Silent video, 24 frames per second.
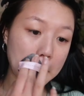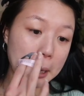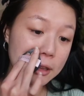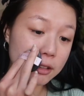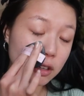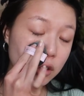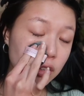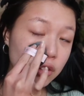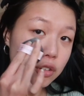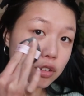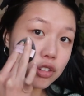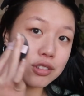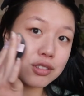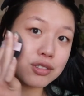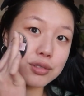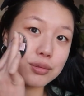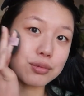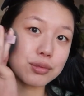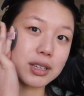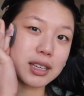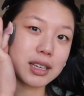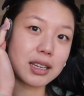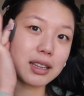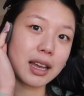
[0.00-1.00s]
It's also just
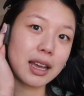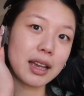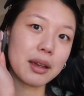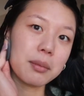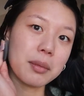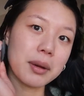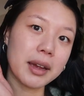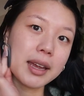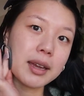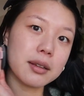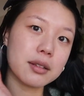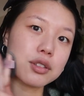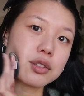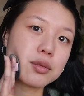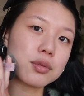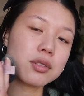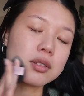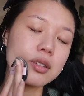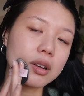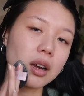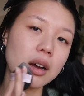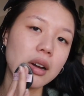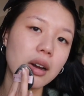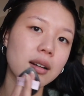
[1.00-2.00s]
really lightweight, so
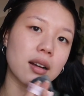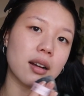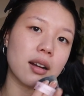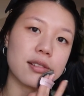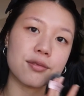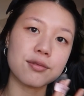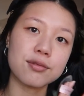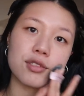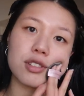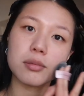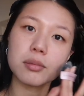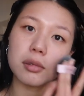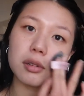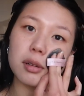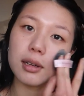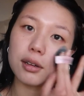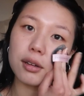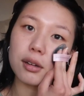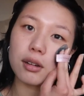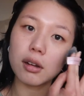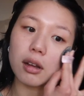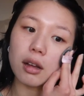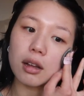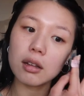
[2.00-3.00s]
it's not uncomfortable
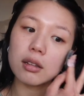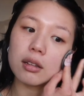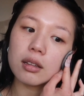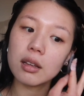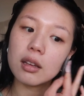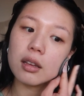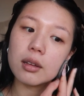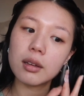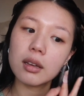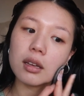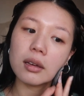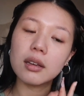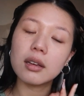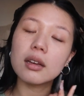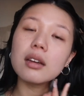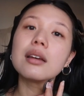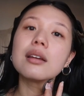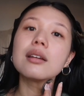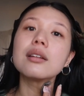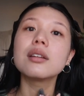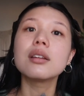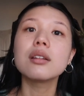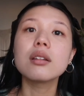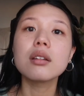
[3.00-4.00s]
at all.
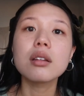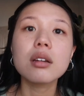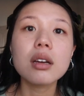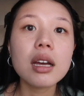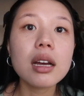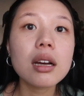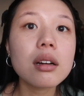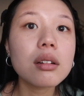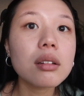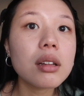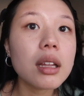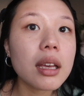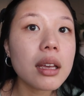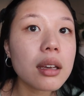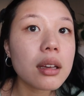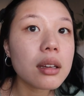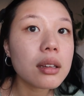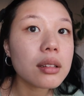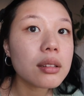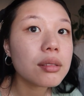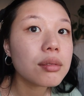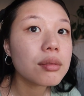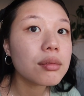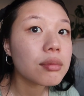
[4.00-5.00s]
Look how like
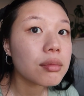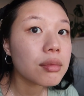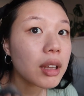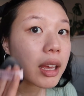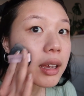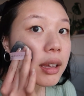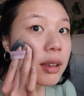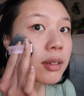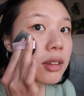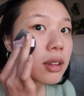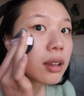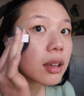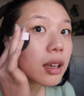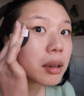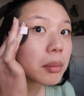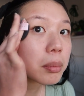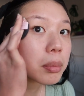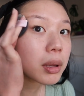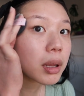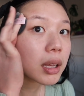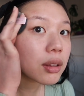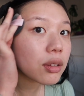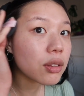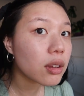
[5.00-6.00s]
nicely it
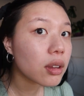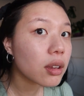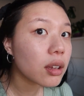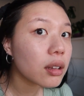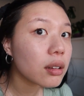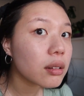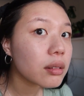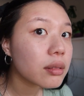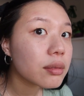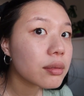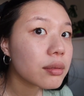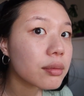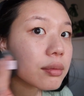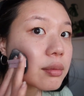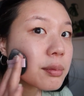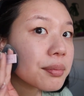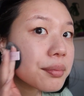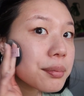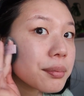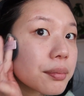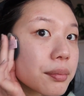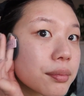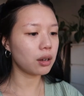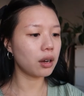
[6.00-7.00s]
blends in.
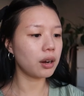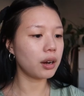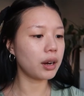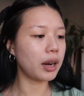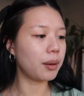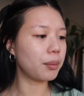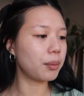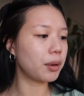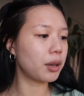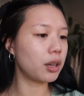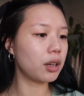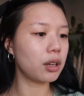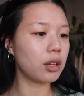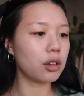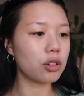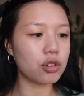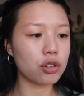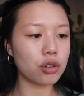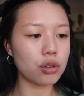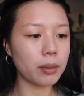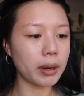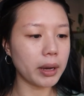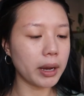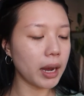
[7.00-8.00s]
All right, I'm gonna
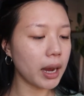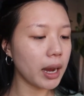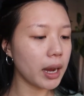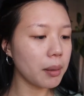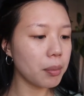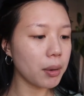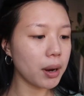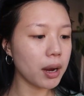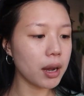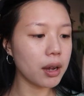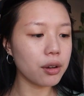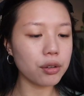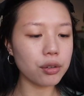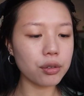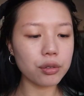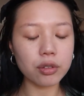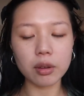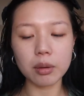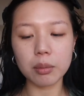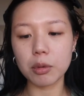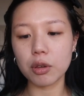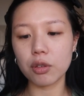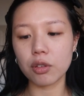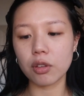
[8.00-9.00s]
do my eyebrows.
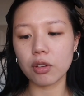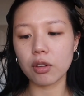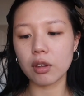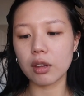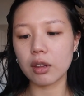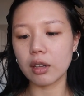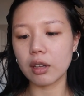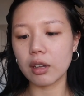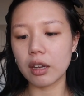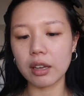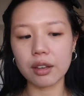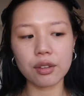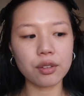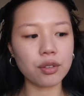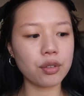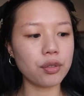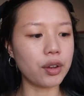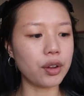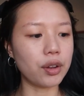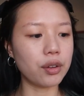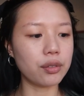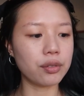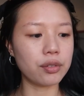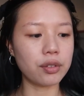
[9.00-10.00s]
I'm using the NYX
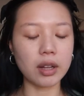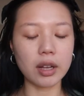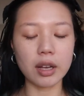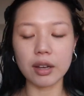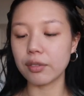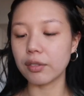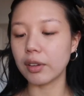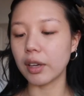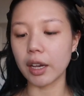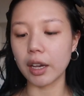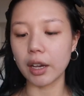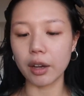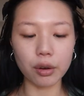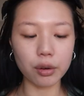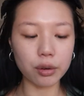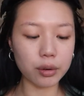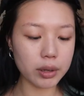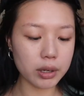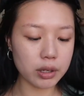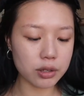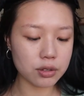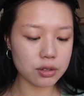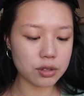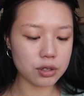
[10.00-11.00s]
Fill and Fluff like I
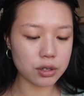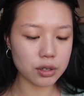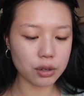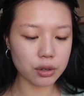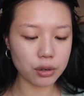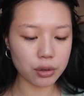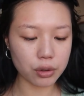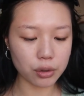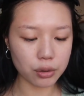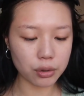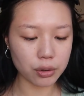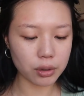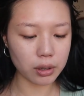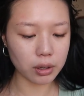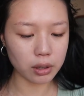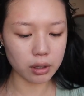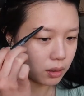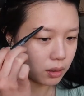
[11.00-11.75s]
always do.